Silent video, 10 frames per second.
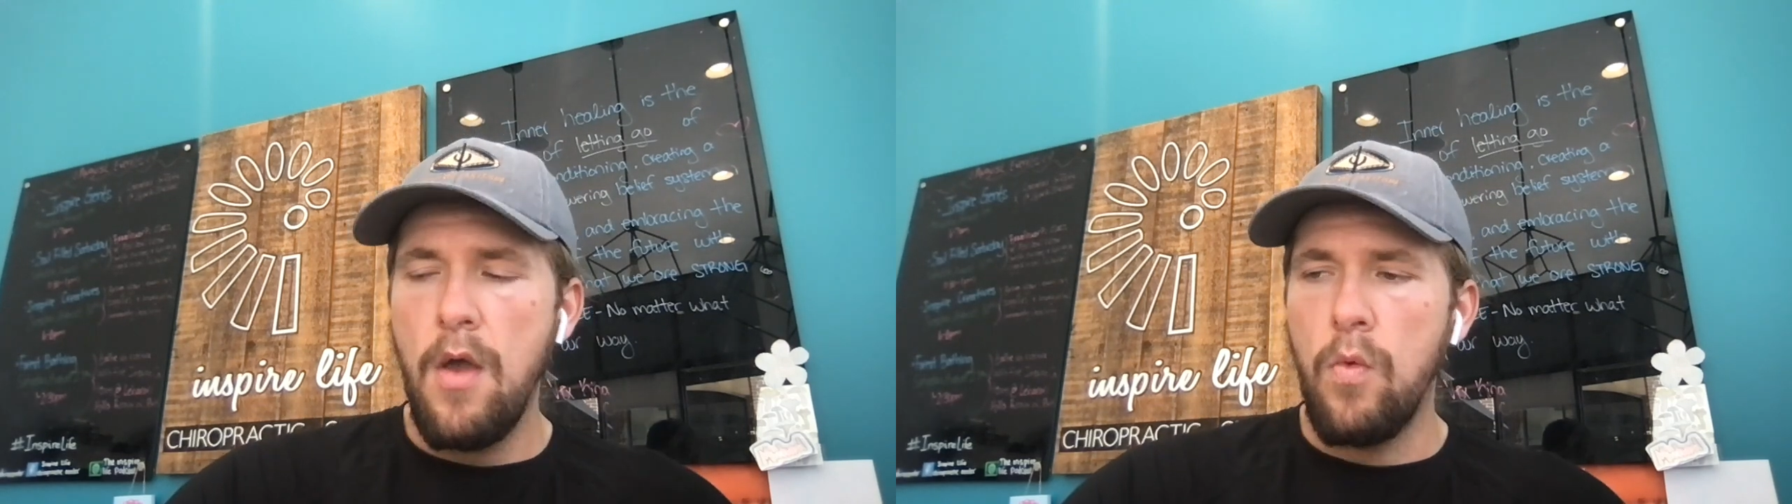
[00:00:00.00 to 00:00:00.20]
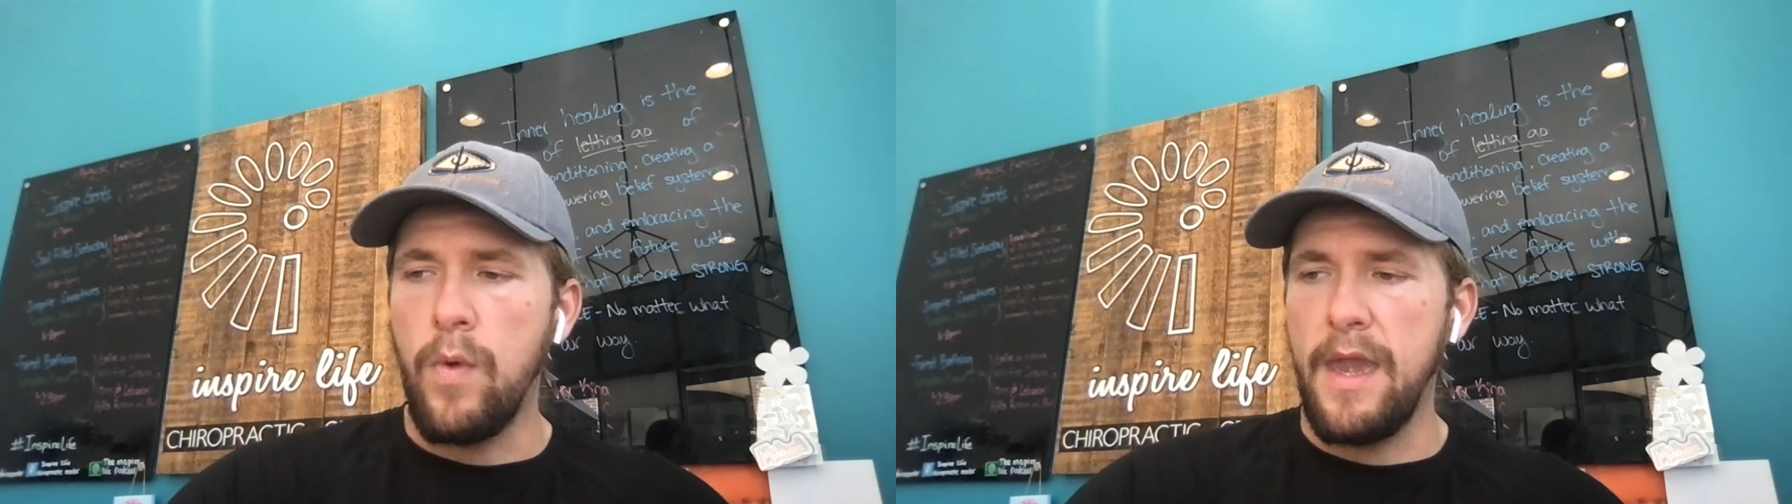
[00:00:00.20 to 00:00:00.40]

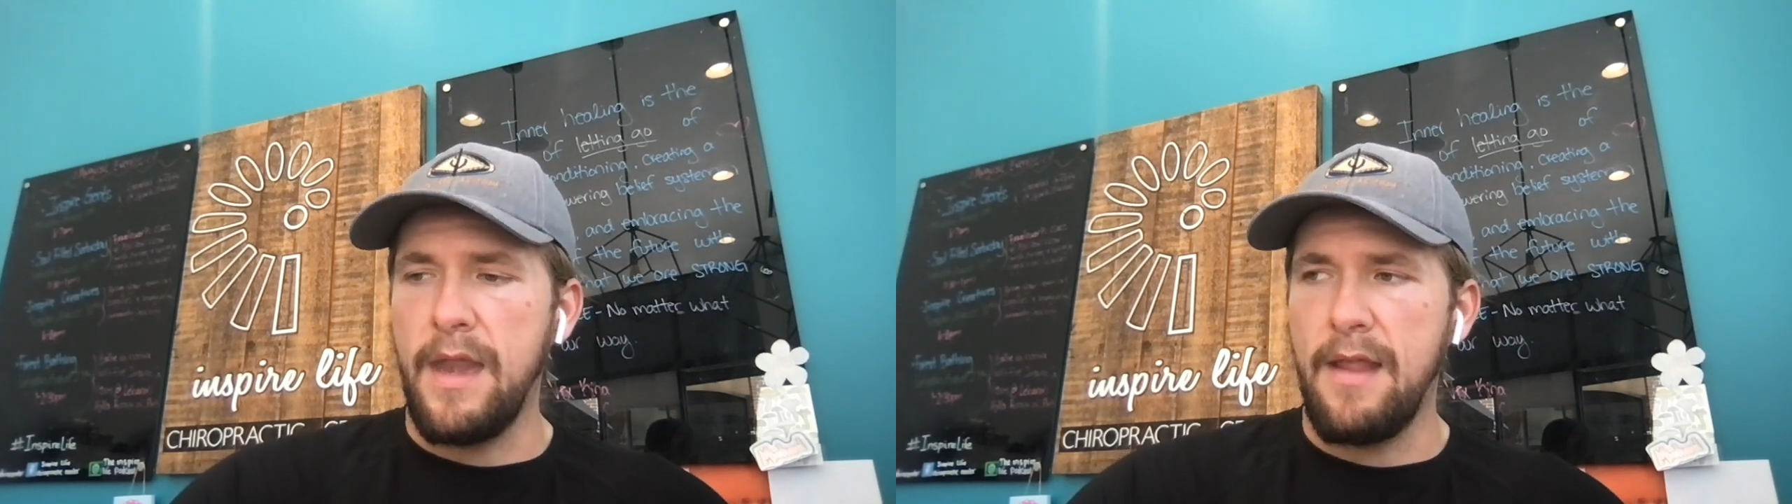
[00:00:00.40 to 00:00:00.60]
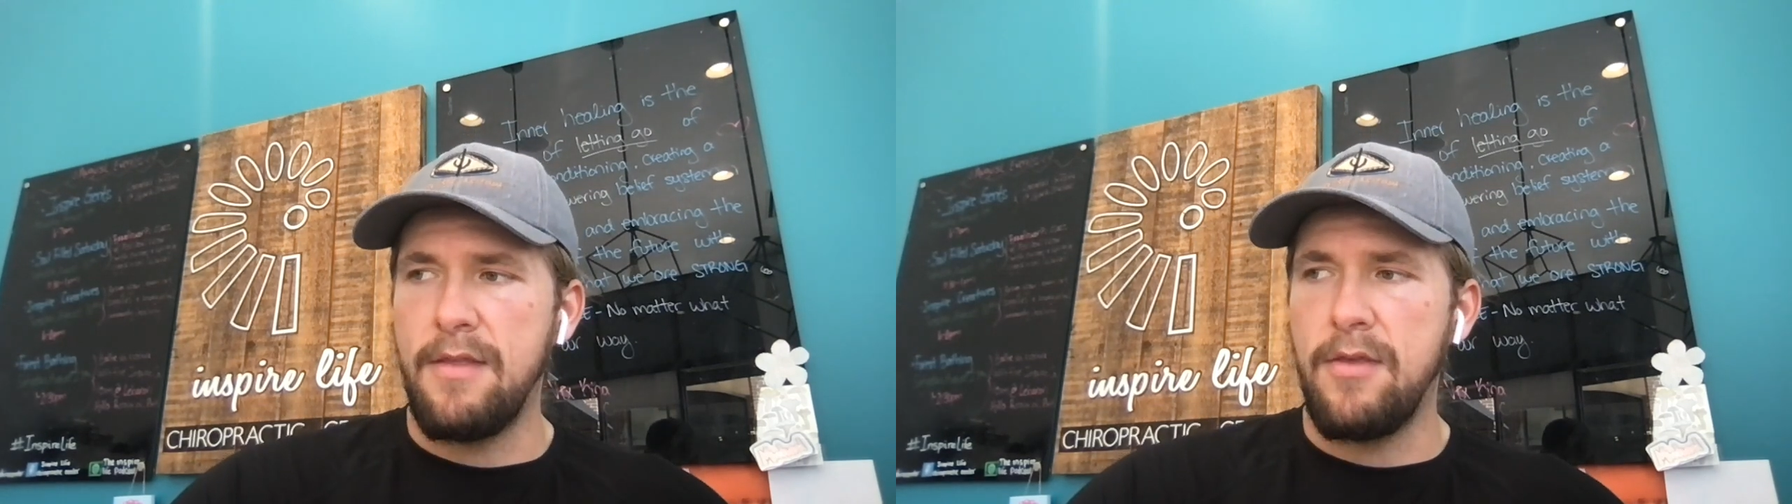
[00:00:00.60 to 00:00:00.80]

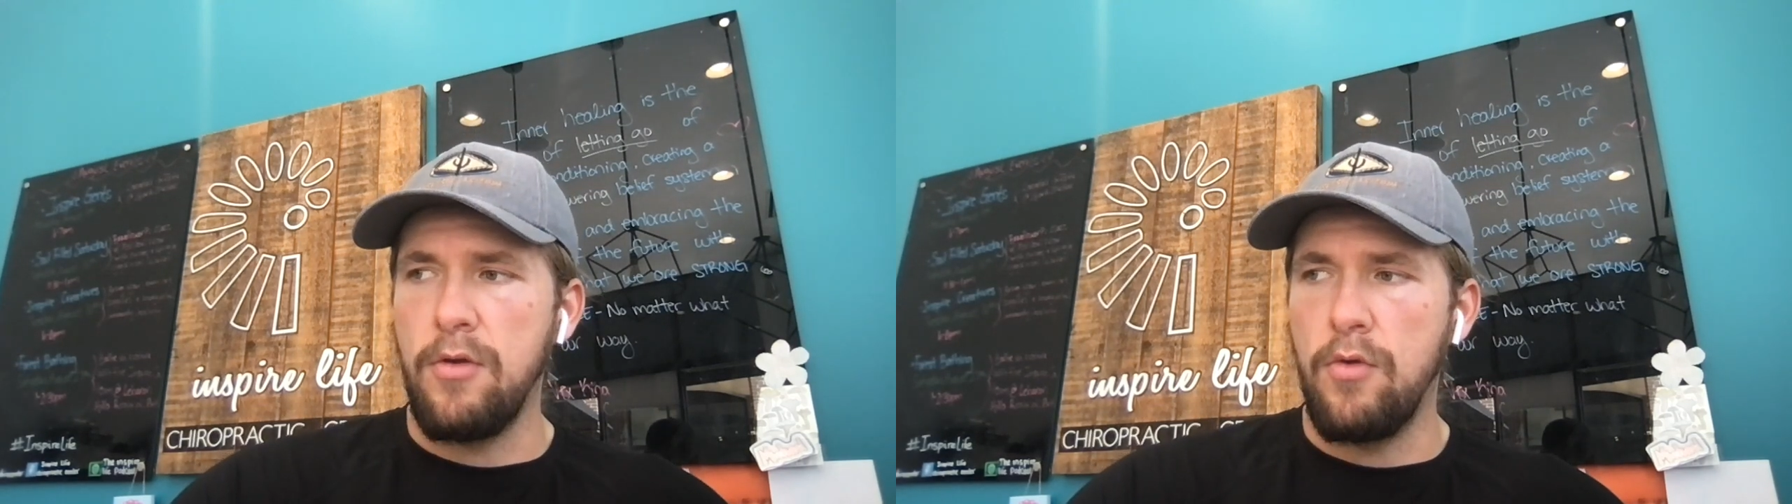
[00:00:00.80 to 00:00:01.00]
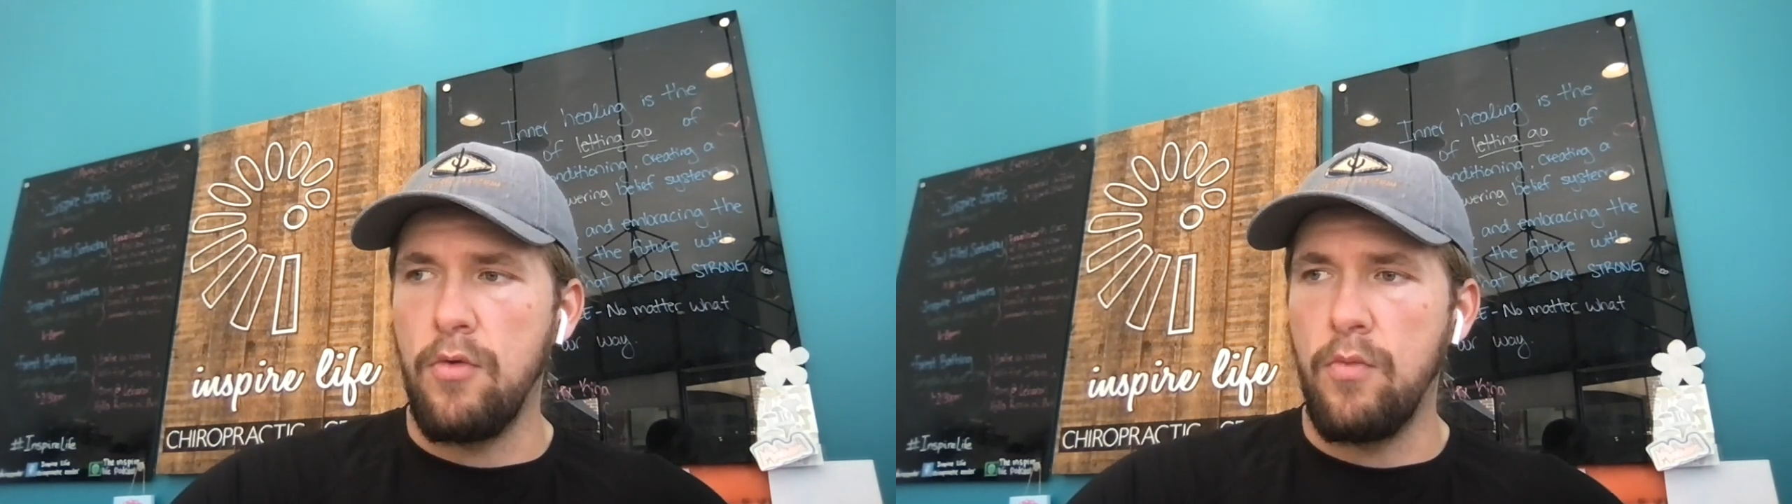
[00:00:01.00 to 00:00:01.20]
we
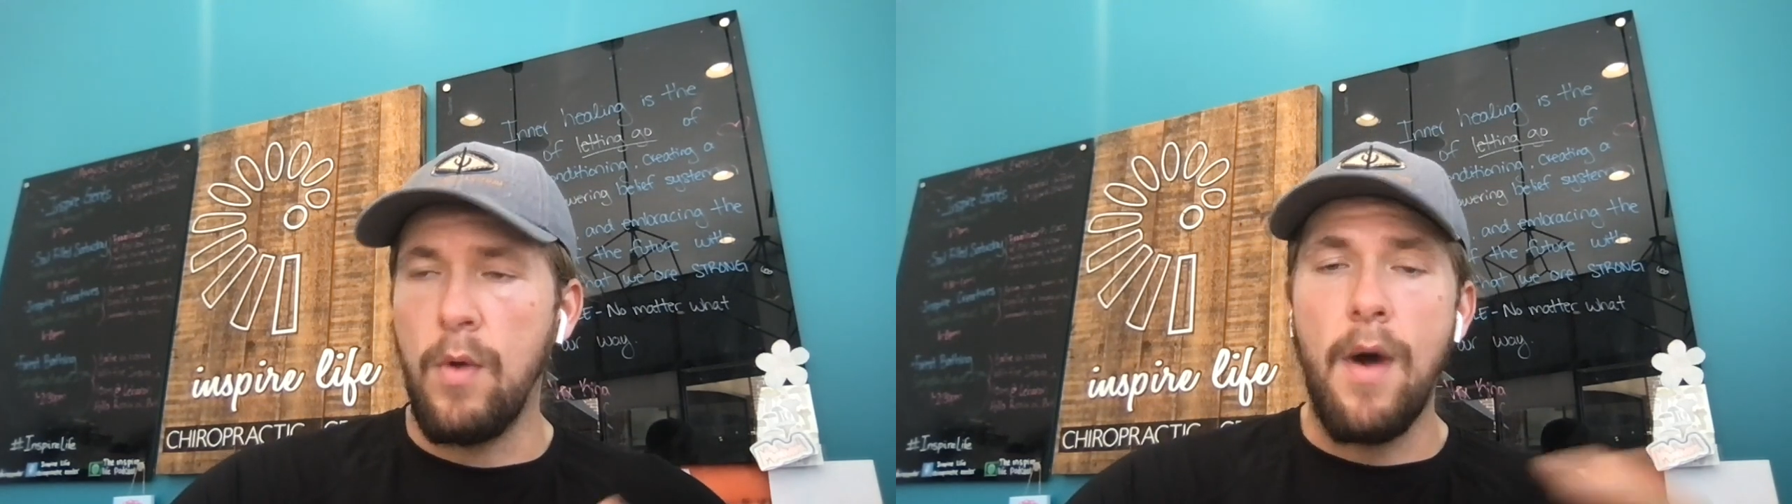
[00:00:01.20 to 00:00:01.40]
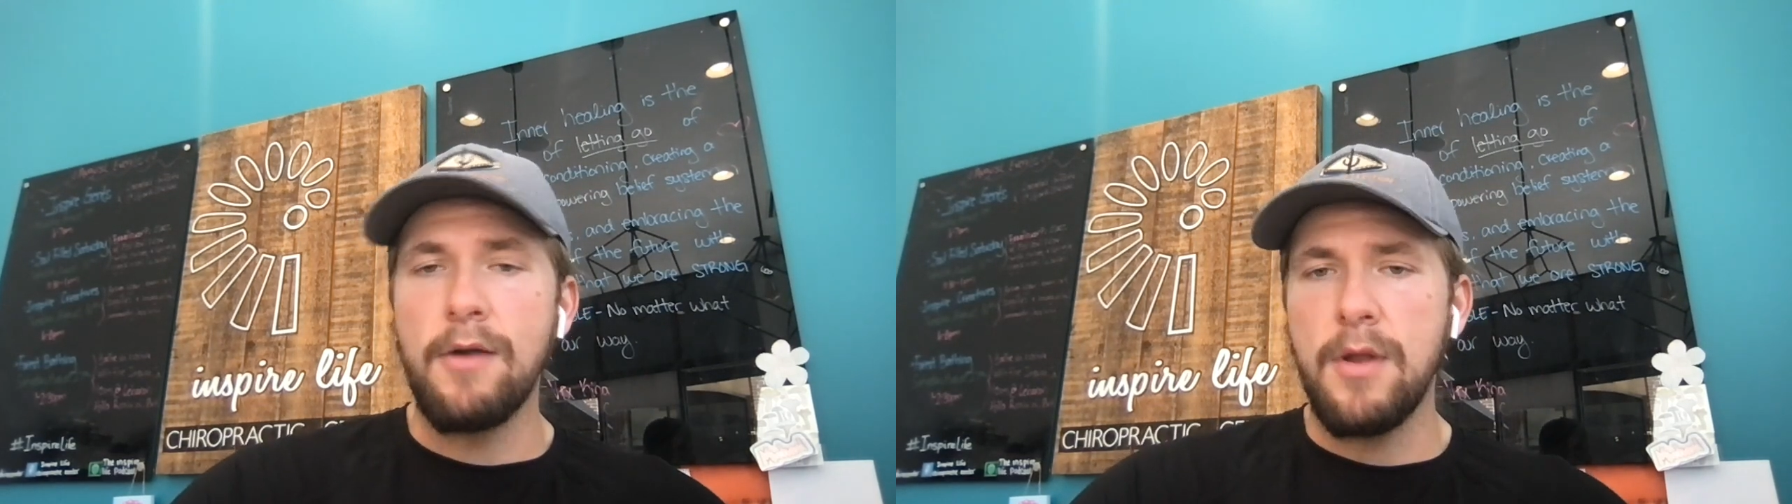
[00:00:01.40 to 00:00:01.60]
want to